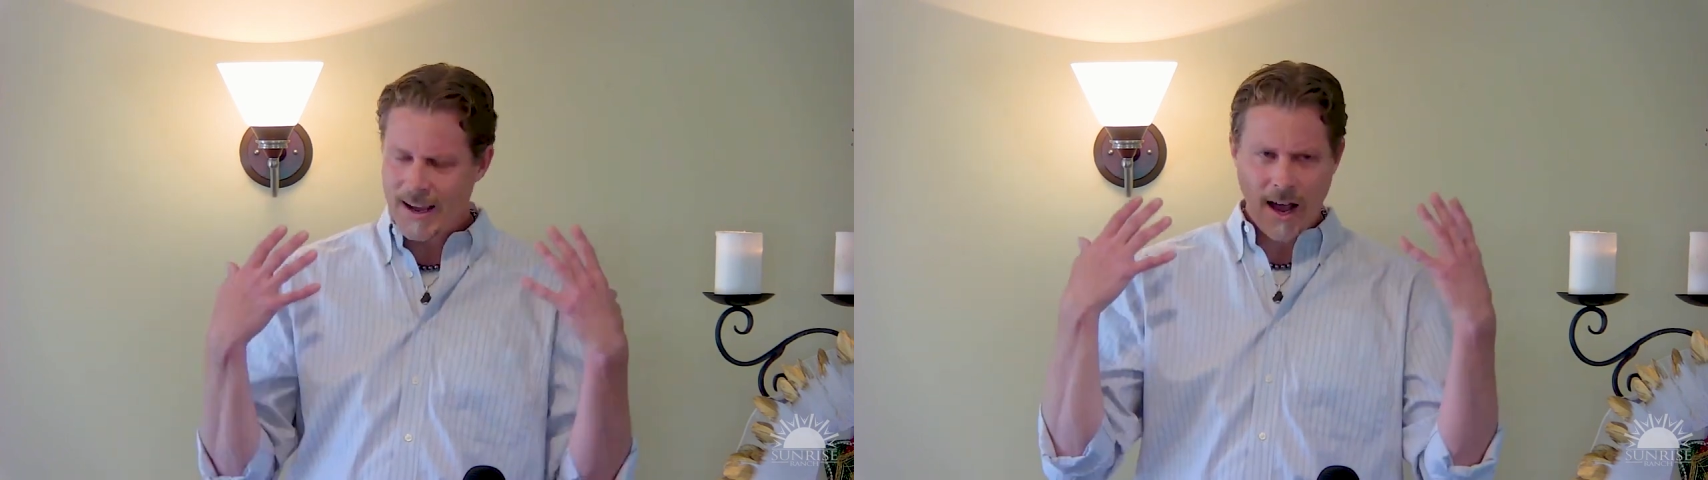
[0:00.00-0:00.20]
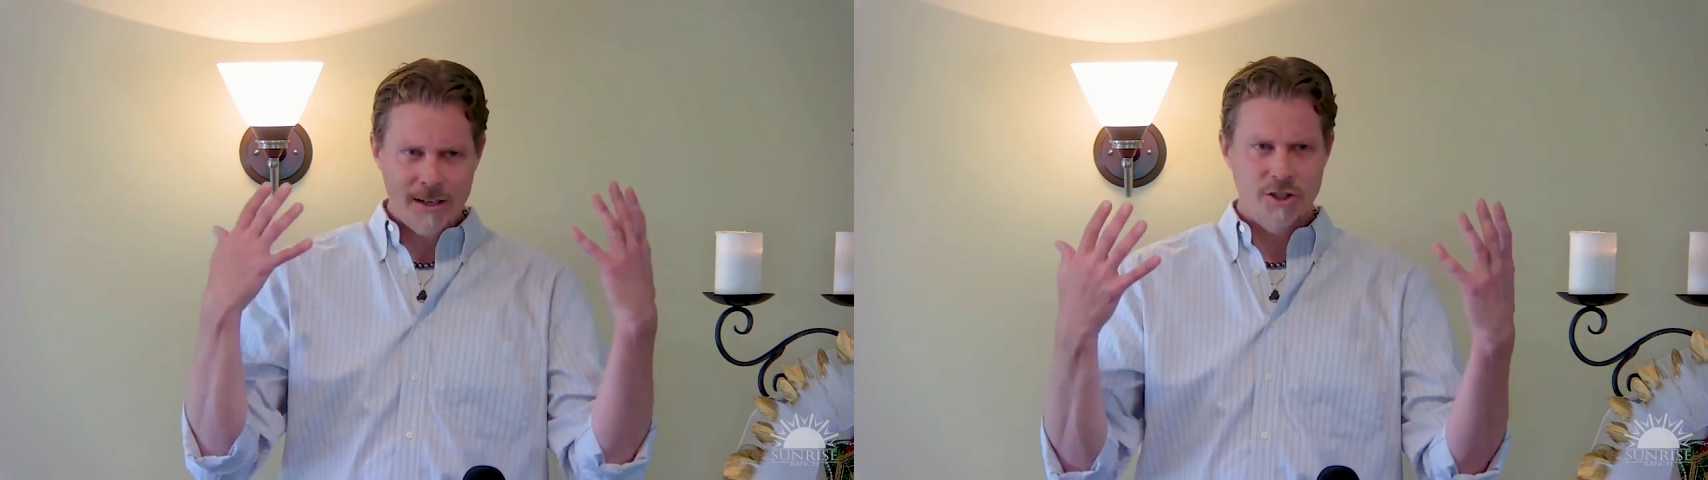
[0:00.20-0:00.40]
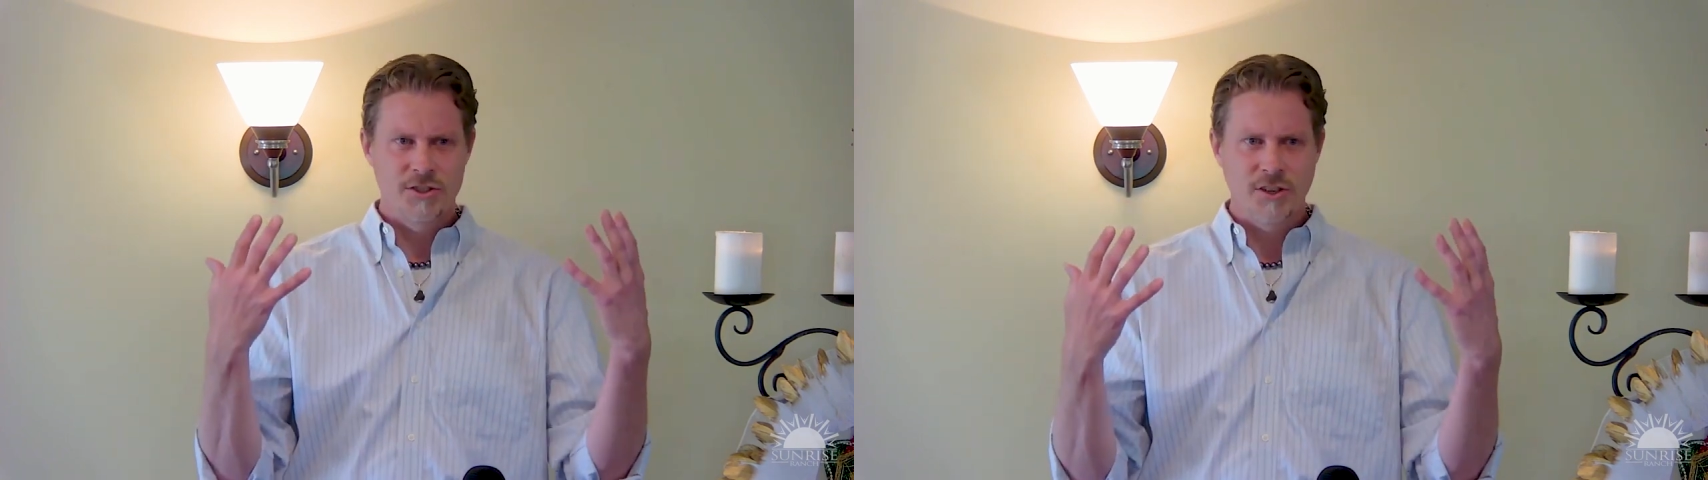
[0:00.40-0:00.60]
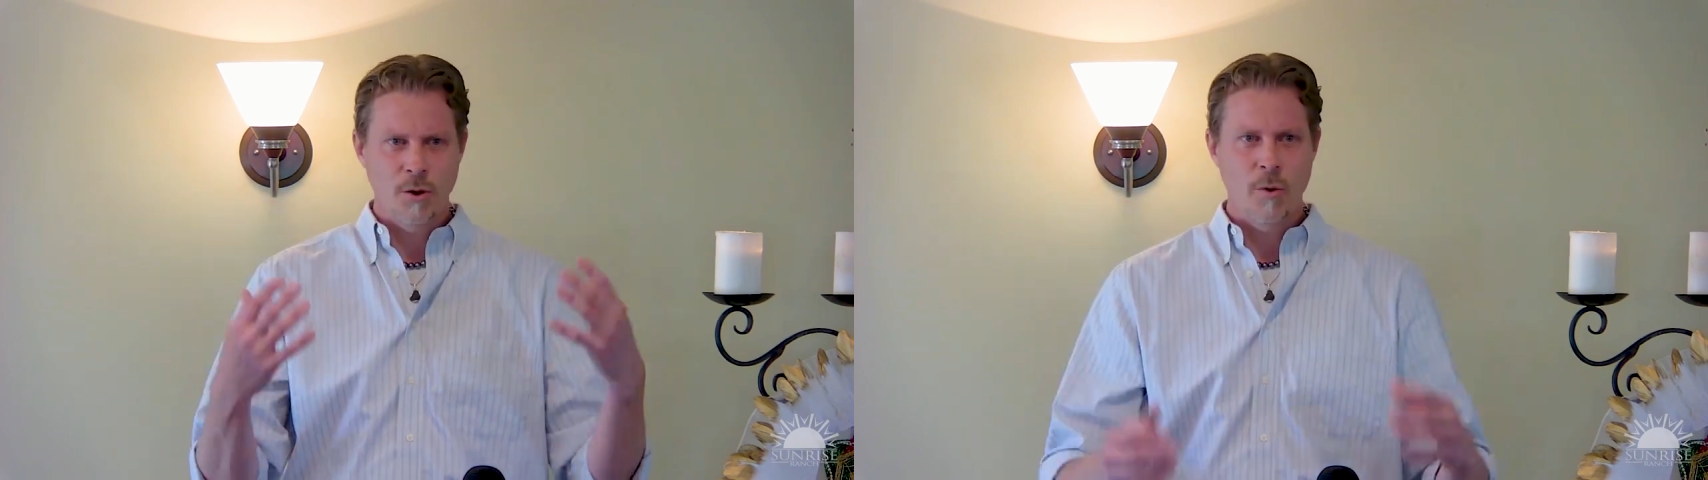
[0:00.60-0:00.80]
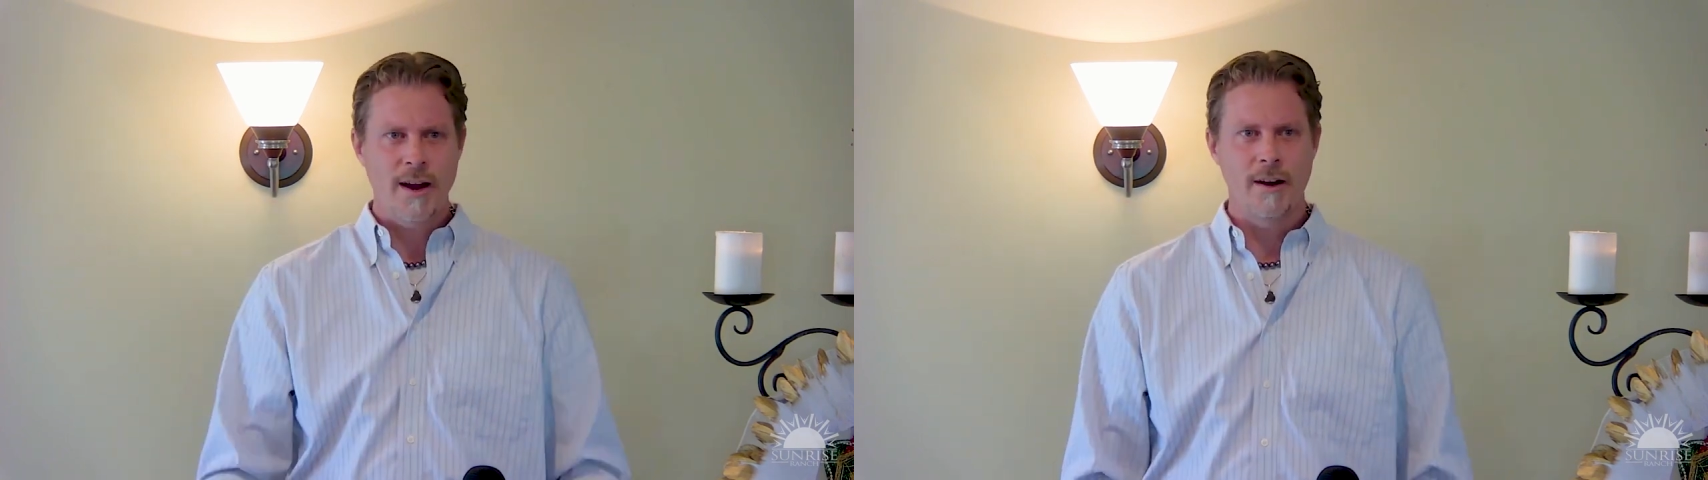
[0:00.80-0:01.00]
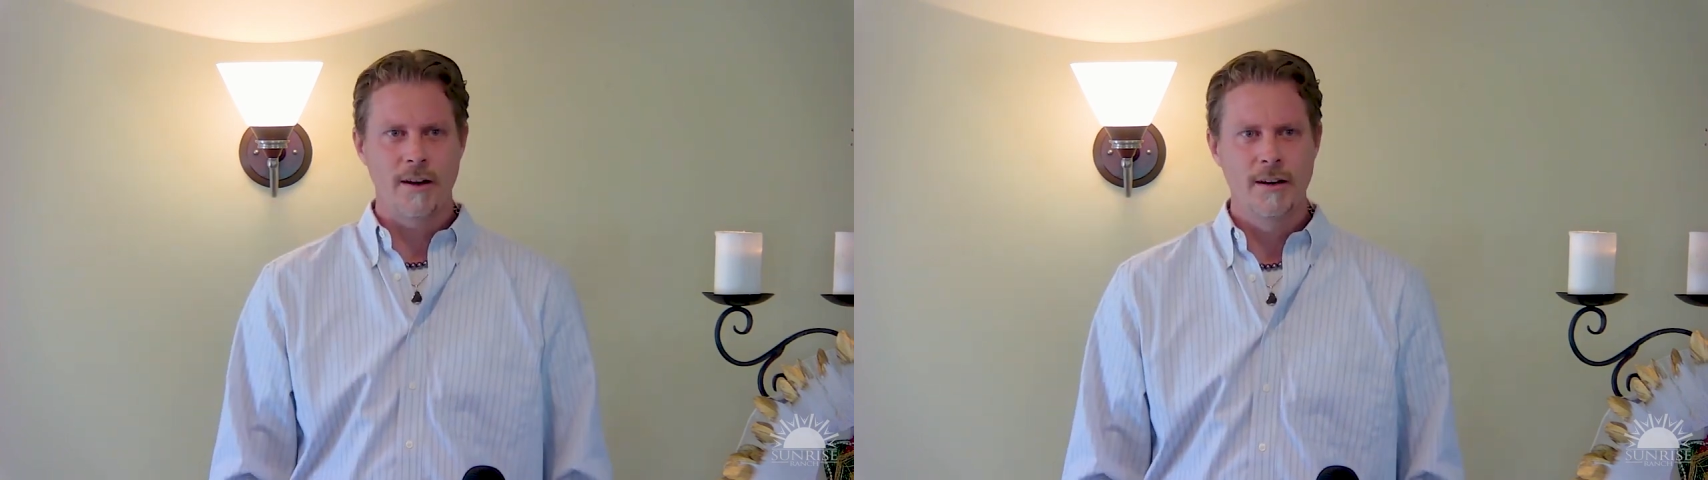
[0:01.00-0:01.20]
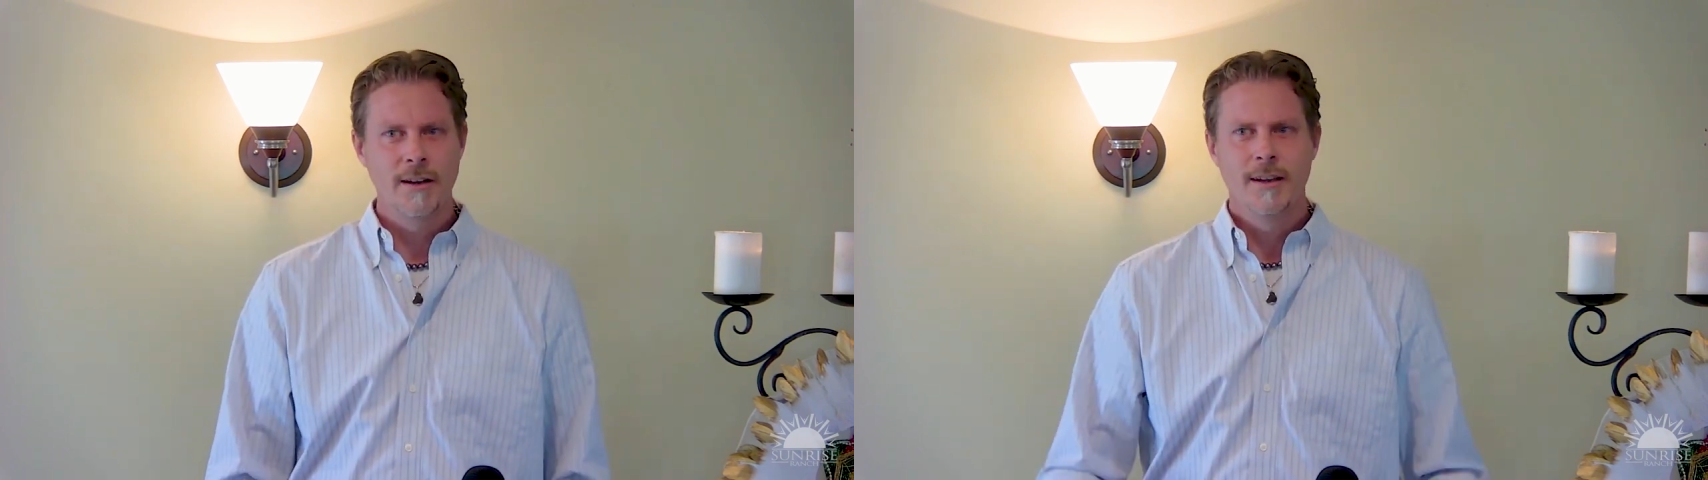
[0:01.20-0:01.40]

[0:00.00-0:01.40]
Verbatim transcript: conscious and aware,